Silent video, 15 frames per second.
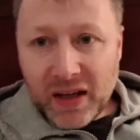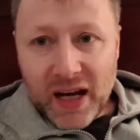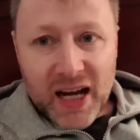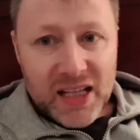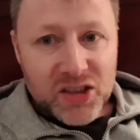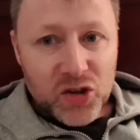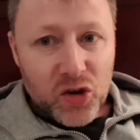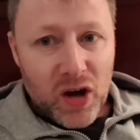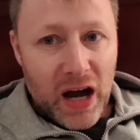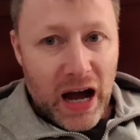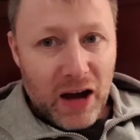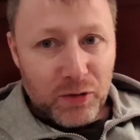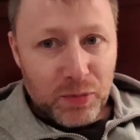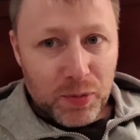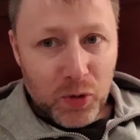I do
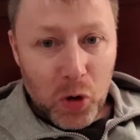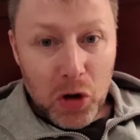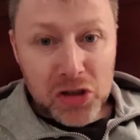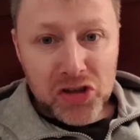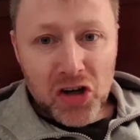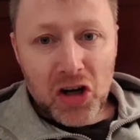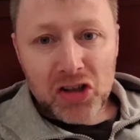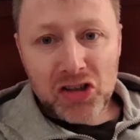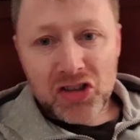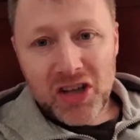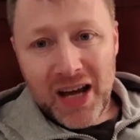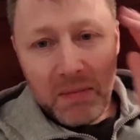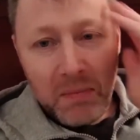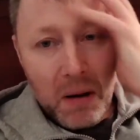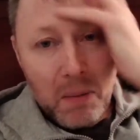have products
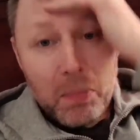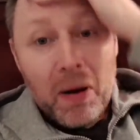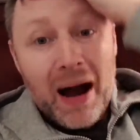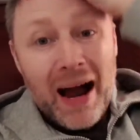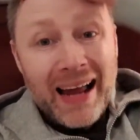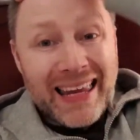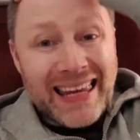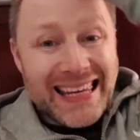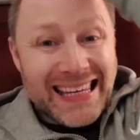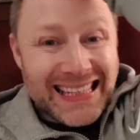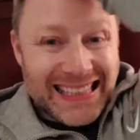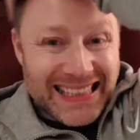in my bag.